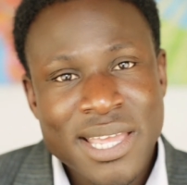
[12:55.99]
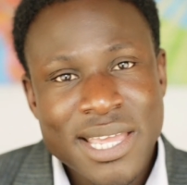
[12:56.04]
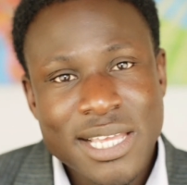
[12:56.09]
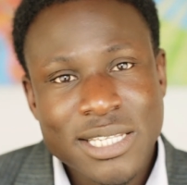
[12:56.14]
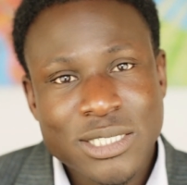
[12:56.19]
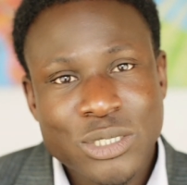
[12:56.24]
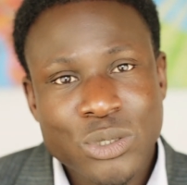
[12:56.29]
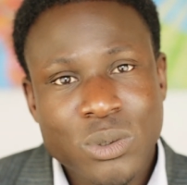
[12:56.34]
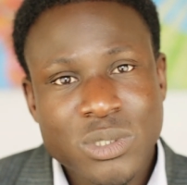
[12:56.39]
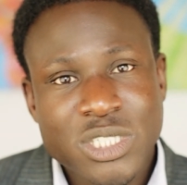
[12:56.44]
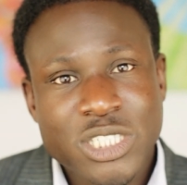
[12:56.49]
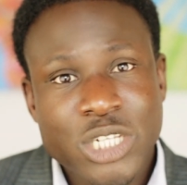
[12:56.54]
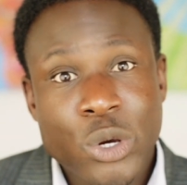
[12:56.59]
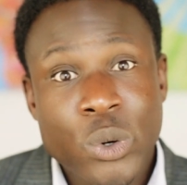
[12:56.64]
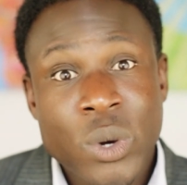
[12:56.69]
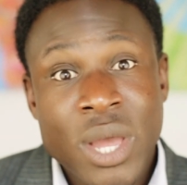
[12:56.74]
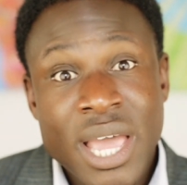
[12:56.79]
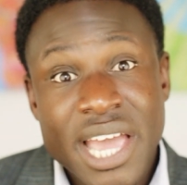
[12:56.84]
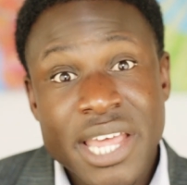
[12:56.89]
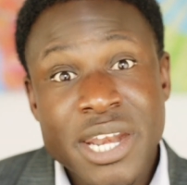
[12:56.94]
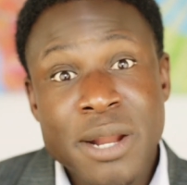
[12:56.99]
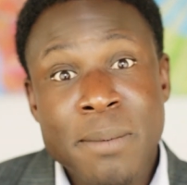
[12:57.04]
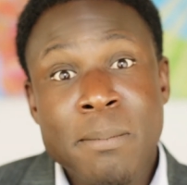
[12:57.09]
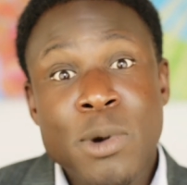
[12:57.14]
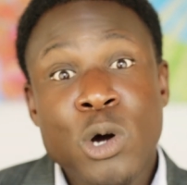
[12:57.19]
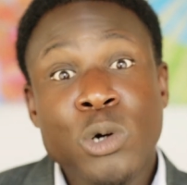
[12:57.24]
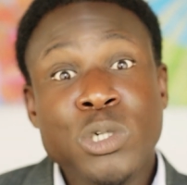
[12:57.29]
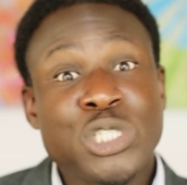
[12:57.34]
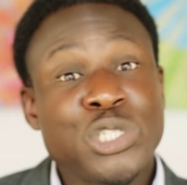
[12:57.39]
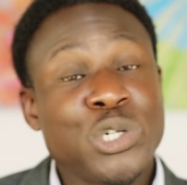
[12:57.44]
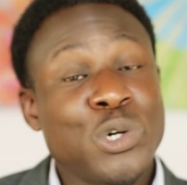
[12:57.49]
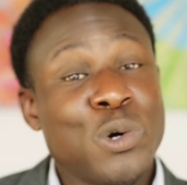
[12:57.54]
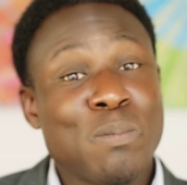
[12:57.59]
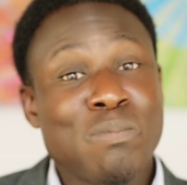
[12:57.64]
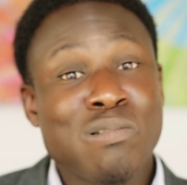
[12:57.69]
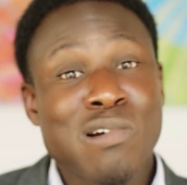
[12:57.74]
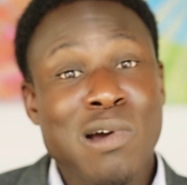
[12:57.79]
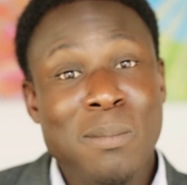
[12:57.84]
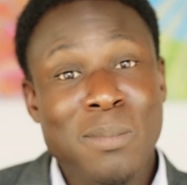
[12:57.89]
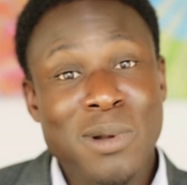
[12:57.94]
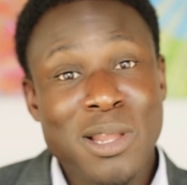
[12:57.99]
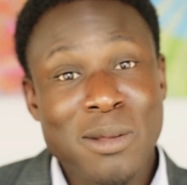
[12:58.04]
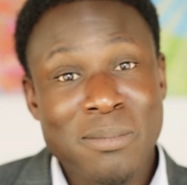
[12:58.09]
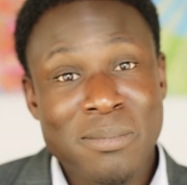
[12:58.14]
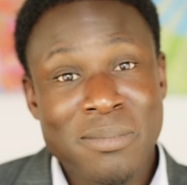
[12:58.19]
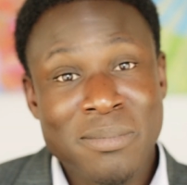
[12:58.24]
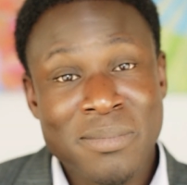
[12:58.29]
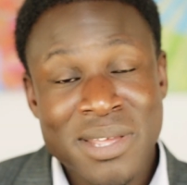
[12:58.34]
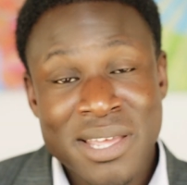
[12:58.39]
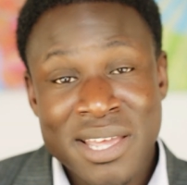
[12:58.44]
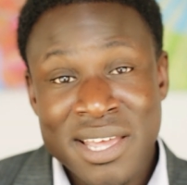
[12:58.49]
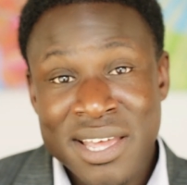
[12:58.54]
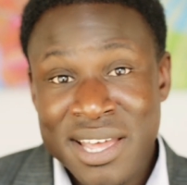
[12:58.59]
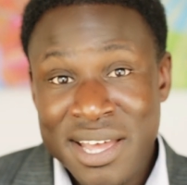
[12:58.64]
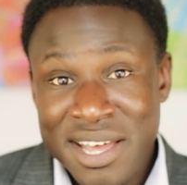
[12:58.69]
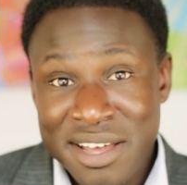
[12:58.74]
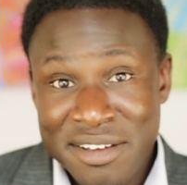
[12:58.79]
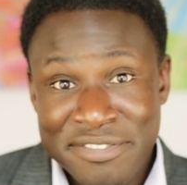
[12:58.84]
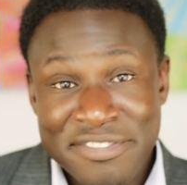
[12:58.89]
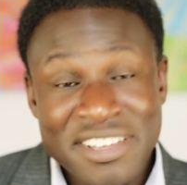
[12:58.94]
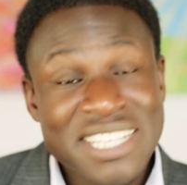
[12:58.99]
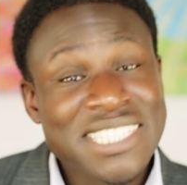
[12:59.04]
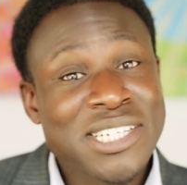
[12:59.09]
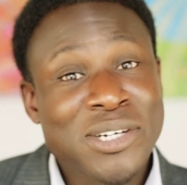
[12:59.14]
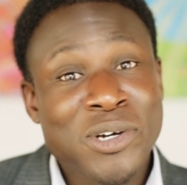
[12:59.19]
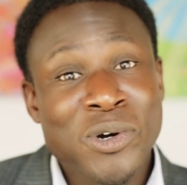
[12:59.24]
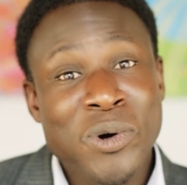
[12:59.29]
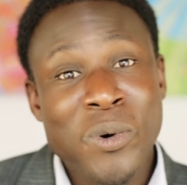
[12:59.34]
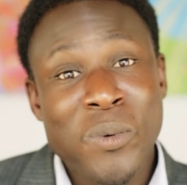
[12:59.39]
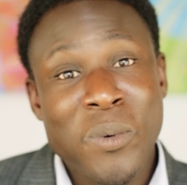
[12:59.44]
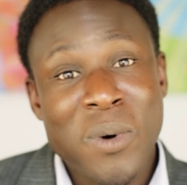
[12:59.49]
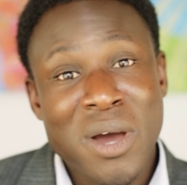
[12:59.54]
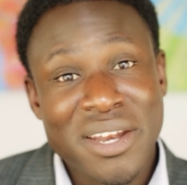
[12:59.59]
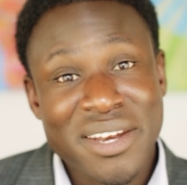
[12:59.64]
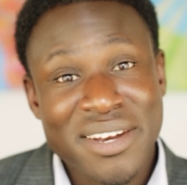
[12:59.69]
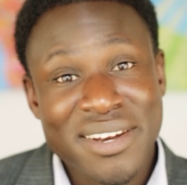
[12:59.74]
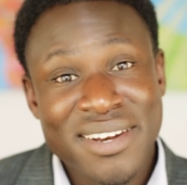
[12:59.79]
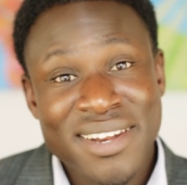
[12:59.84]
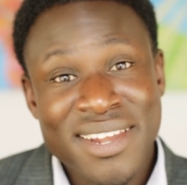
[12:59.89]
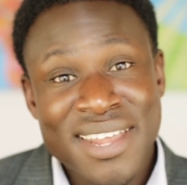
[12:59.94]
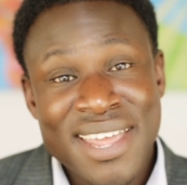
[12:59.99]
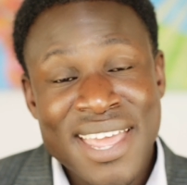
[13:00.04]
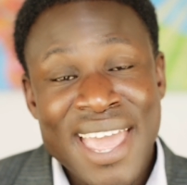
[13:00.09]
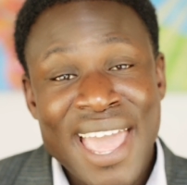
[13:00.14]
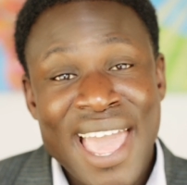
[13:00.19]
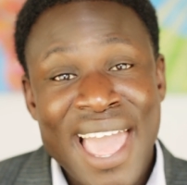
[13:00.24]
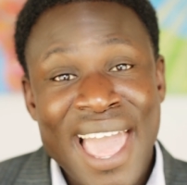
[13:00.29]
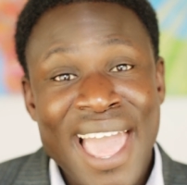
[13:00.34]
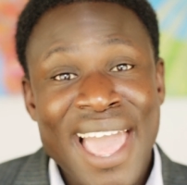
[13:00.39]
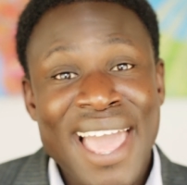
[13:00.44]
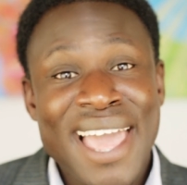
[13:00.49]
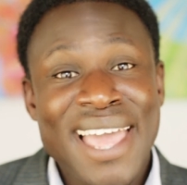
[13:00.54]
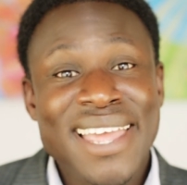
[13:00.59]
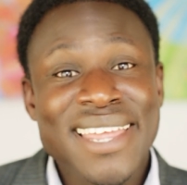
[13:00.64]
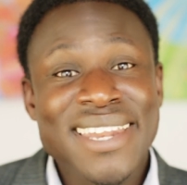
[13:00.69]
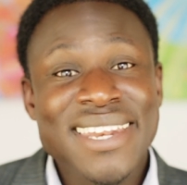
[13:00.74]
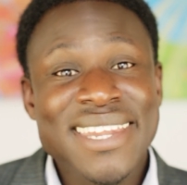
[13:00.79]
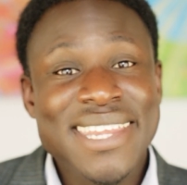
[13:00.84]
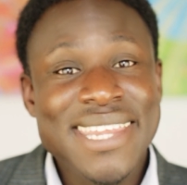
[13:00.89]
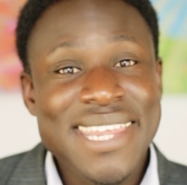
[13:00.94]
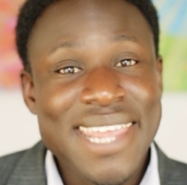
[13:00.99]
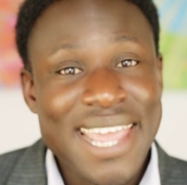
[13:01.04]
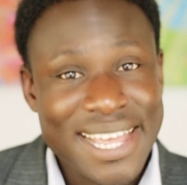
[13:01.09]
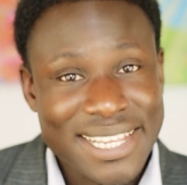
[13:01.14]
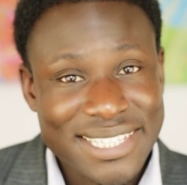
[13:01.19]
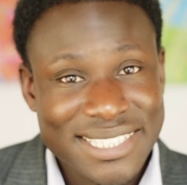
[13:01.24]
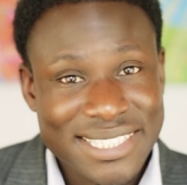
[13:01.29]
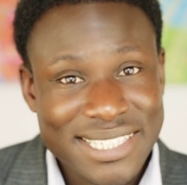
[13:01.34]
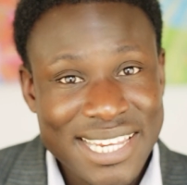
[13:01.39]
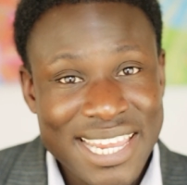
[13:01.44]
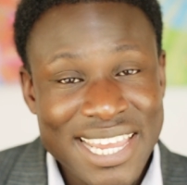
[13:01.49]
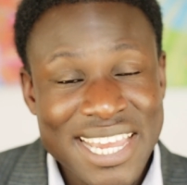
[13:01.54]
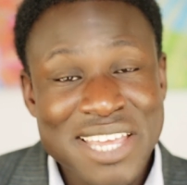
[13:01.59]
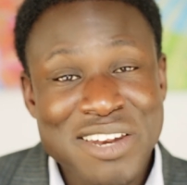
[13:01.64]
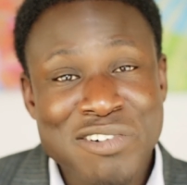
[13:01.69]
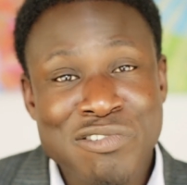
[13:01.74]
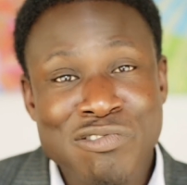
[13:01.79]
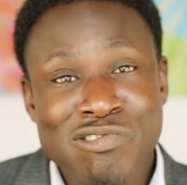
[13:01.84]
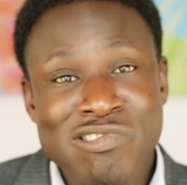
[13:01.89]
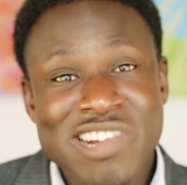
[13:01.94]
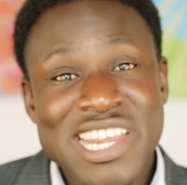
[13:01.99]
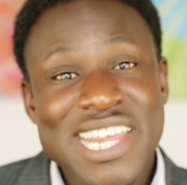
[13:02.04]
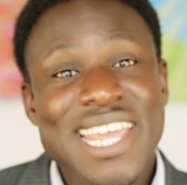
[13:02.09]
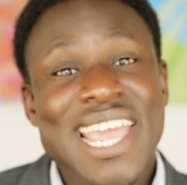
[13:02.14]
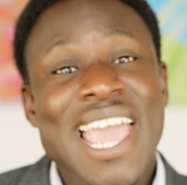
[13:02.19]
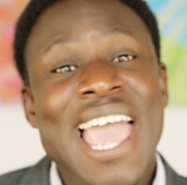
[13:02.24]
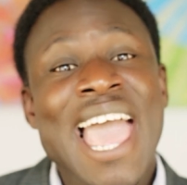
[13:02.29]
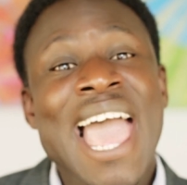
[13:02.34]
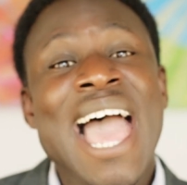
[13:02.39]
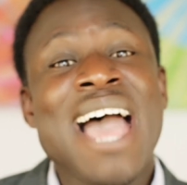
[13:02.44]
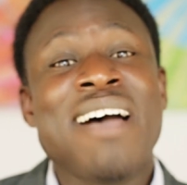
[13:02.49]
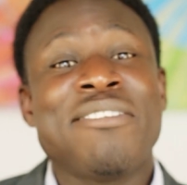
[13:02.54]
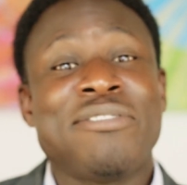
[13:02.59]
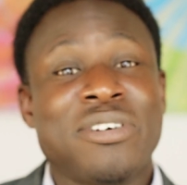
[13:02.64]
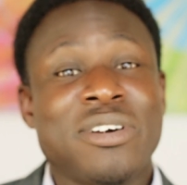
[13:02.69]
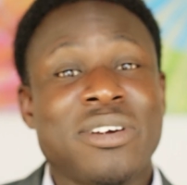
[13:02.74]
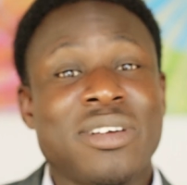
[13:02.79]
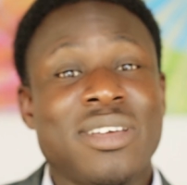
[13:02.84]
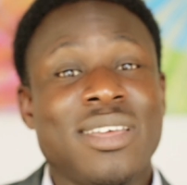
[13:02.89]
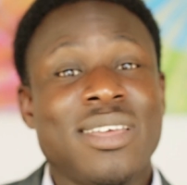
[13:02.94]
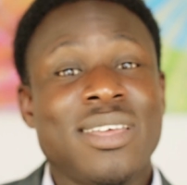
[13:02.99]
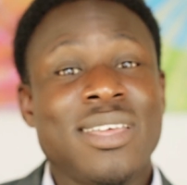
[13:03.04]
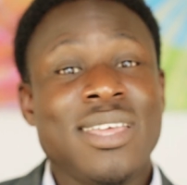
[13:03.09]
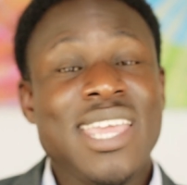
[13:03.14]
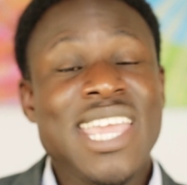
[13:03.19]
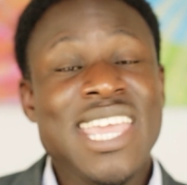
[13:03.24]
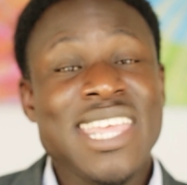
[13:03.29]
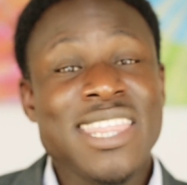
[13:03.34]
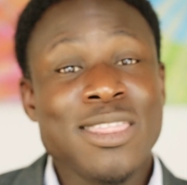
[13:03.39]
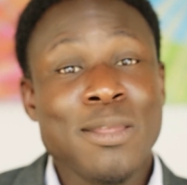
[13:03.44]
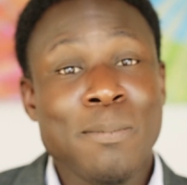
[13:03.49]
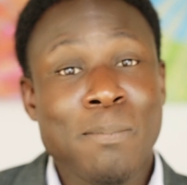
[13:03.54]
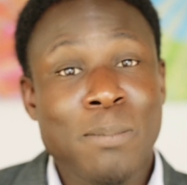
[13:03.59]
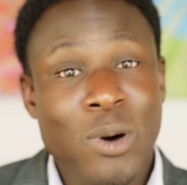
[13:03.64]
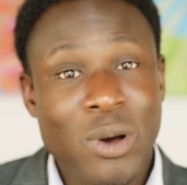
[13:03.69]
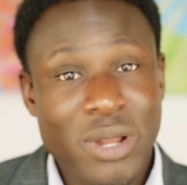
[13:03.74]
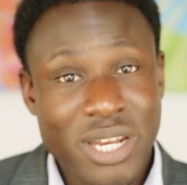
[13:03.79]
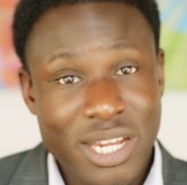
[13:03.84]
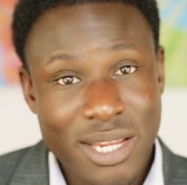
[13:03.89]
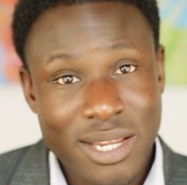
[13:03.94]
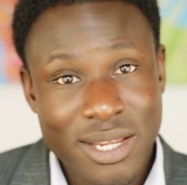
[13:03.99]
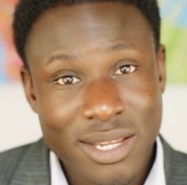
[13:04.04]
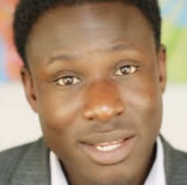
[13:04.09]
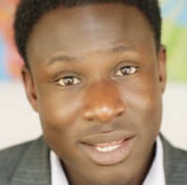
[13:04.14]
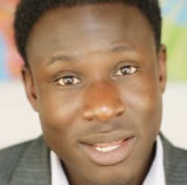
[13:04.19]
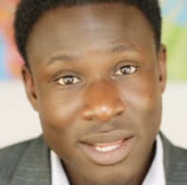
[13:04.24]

it's also an emotional problem, a physical one, and yes, it can wreak havoc in the body.